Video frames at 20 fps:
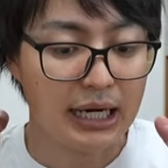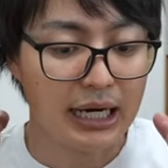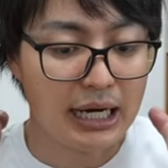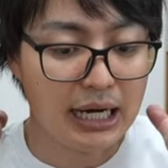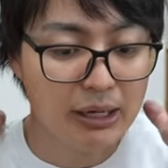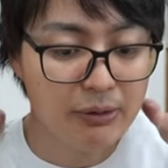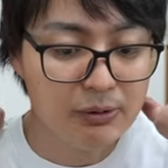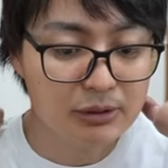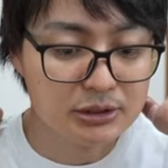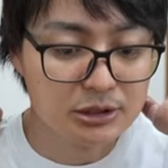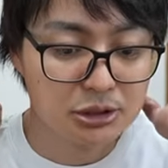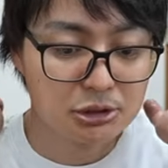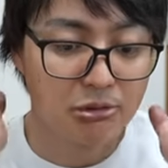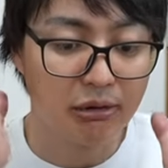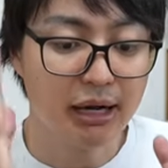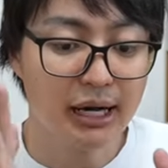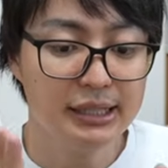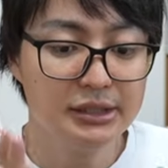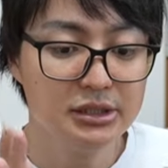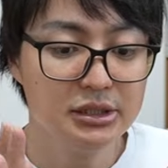I will
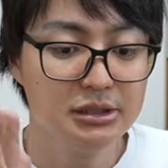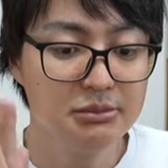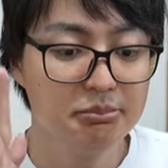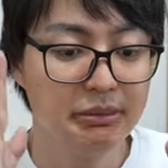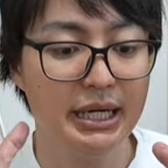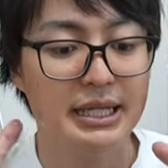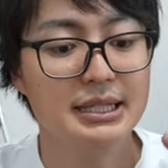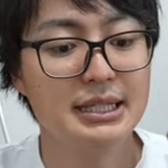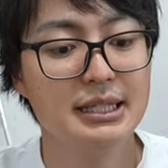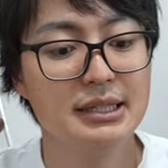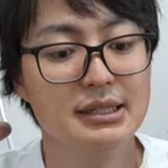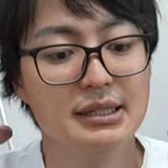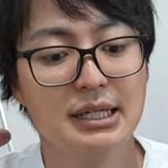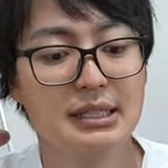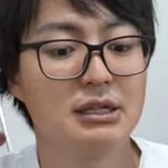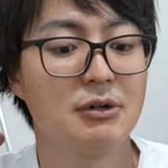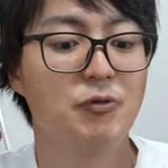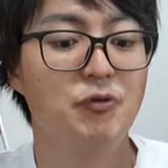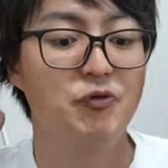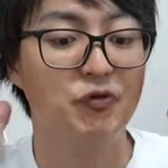try to make it
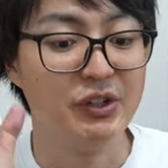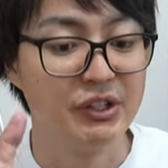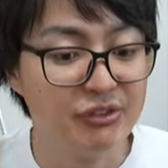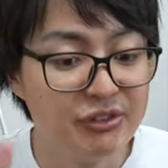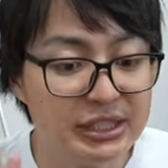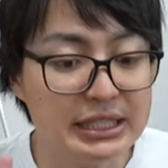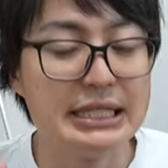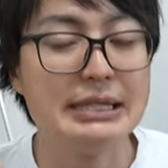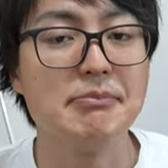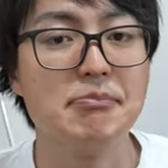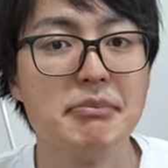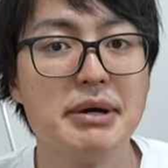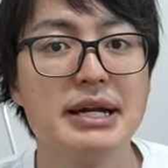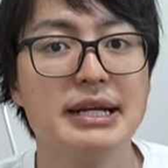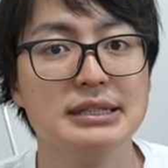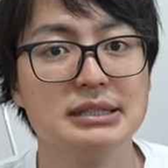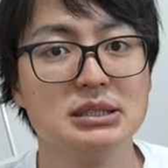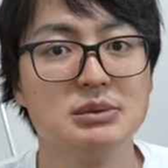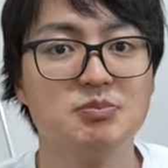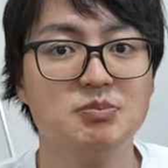like a 15
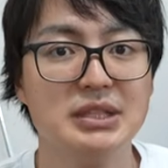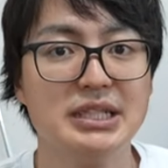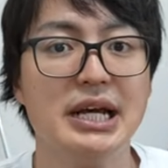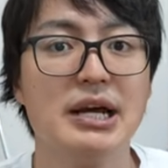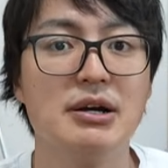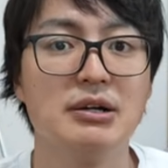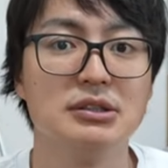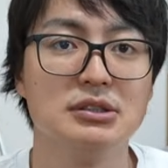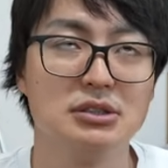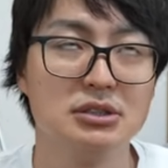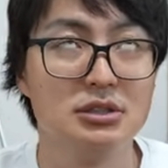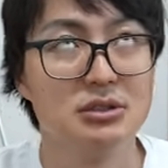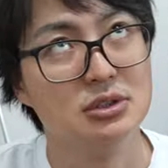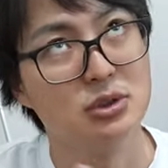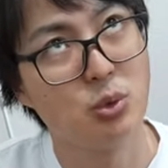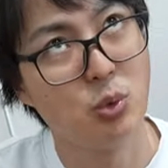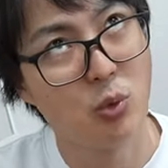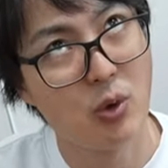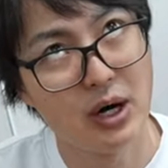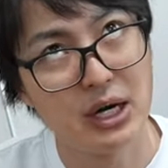minutes video to
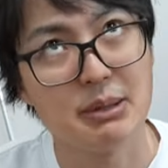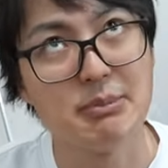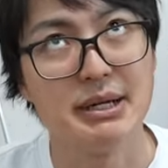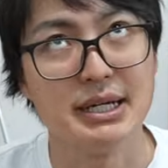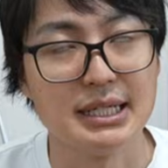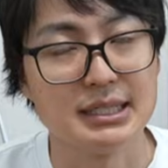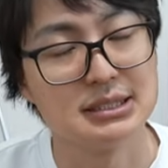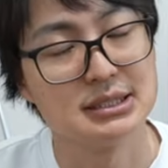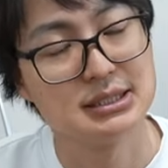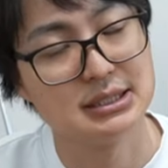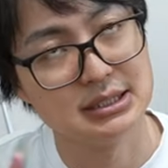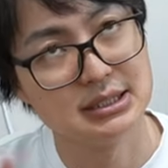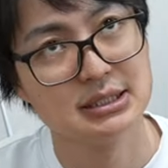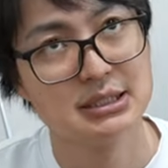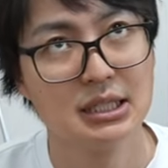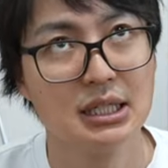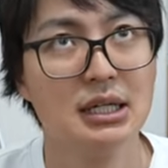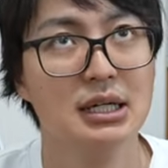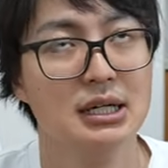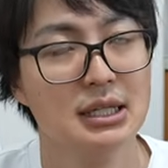20 minutes.
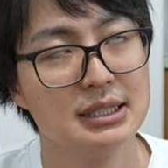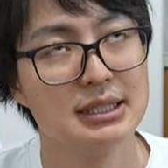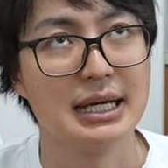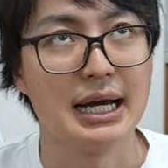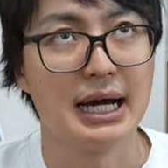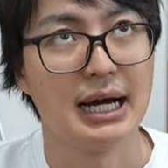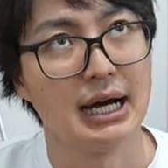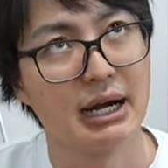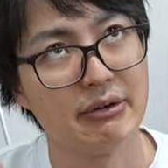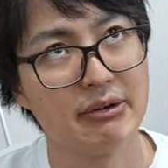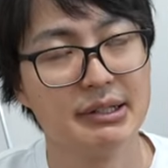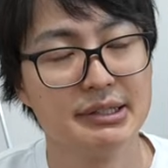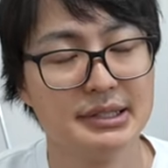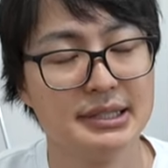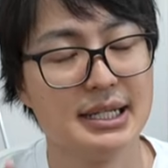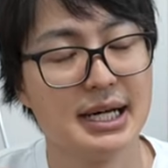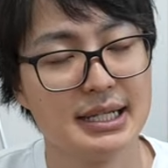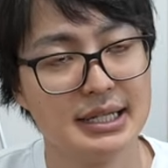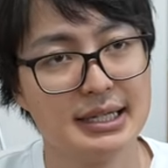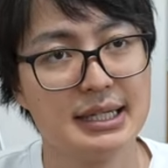Yeah, around
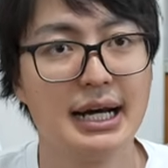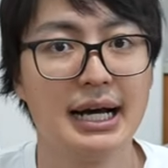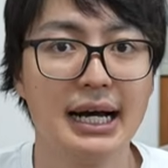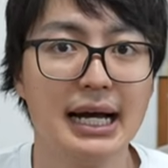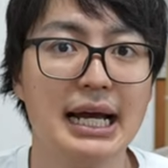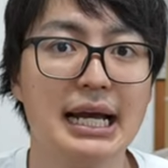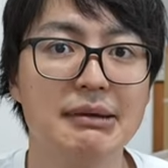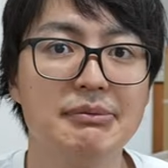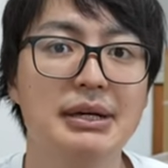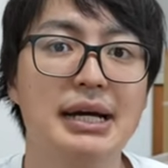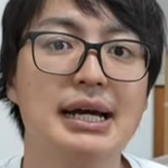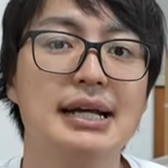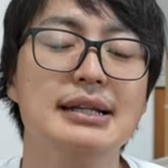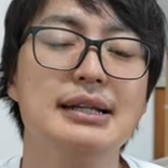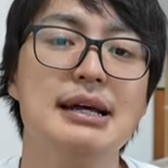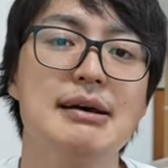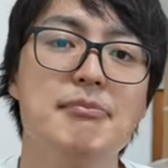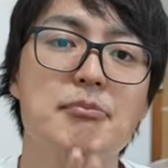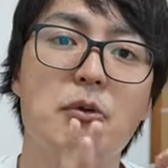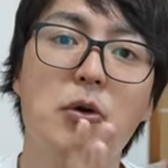that time and
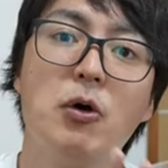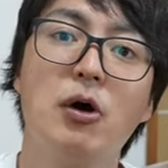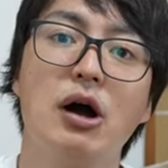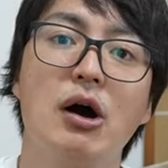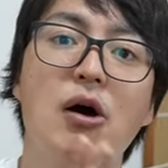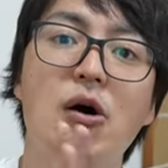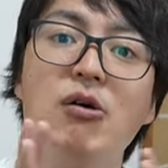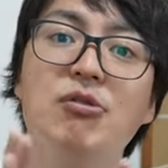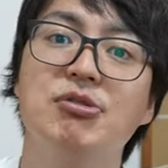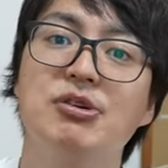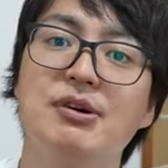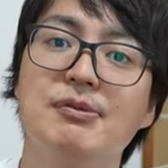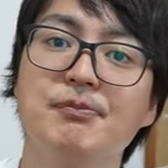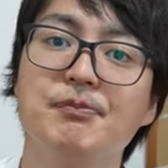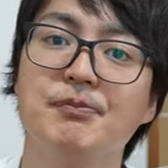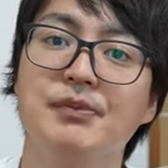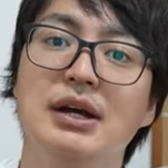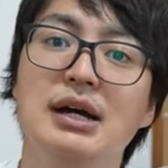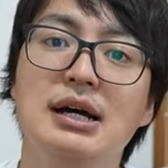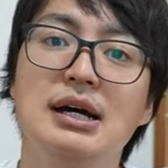then more
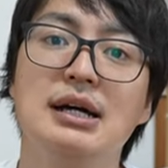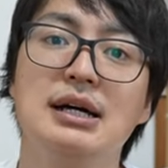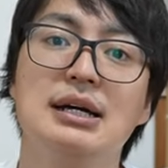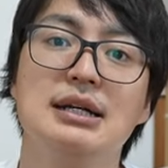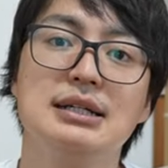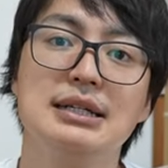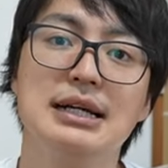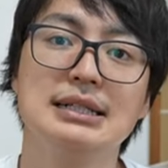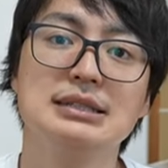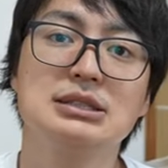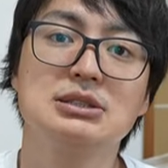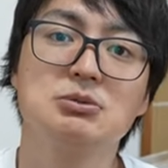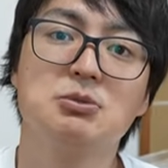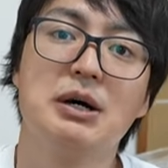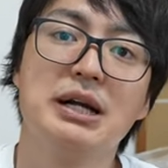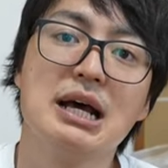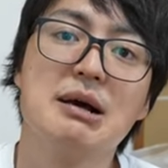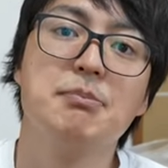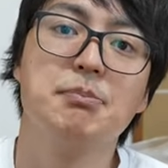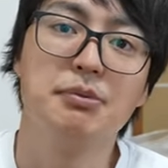often. That's
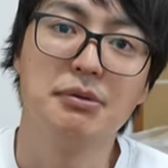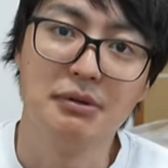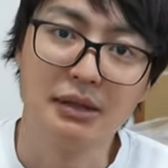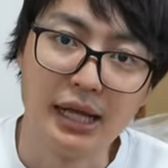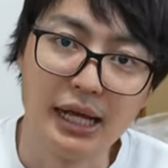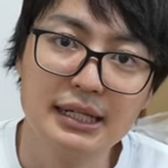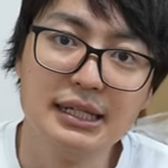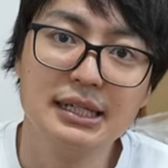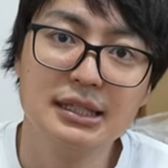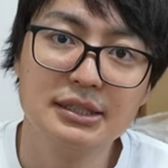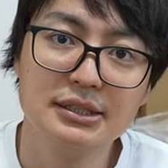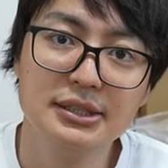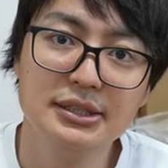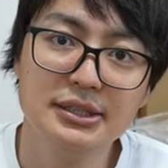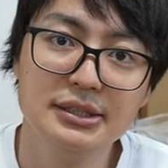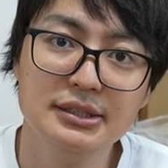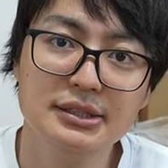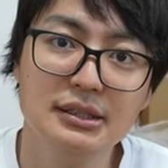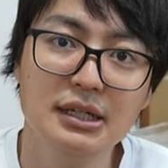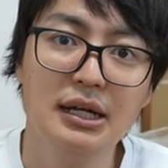what I'm planning
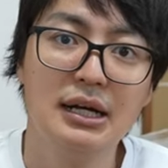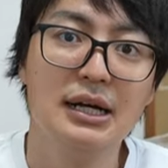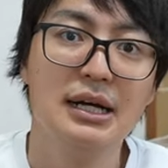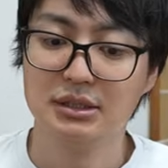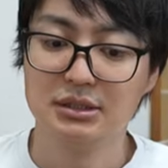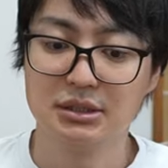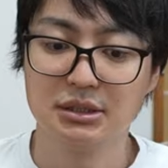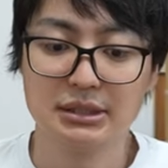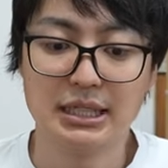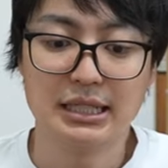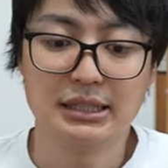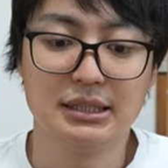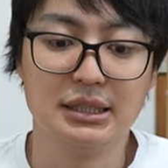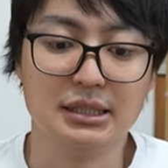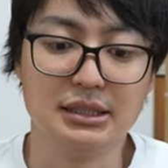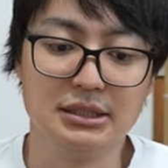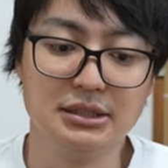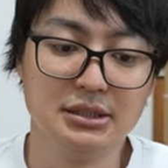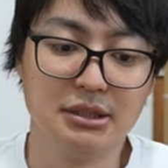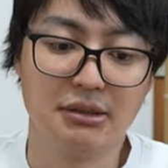to, so that,
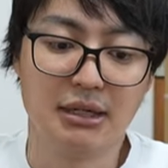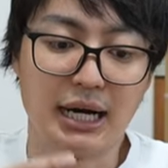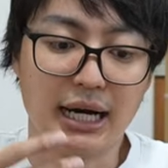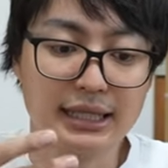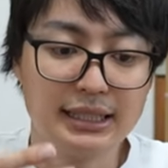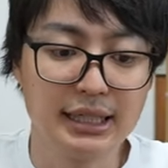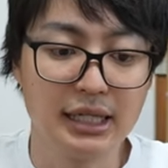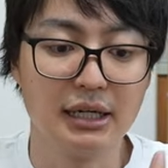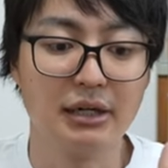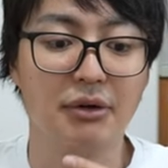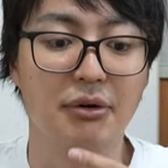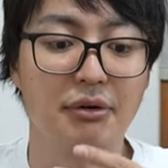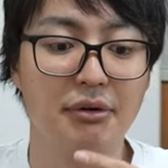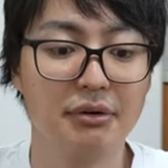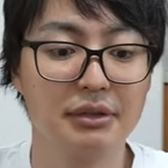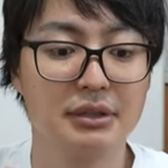you know, I can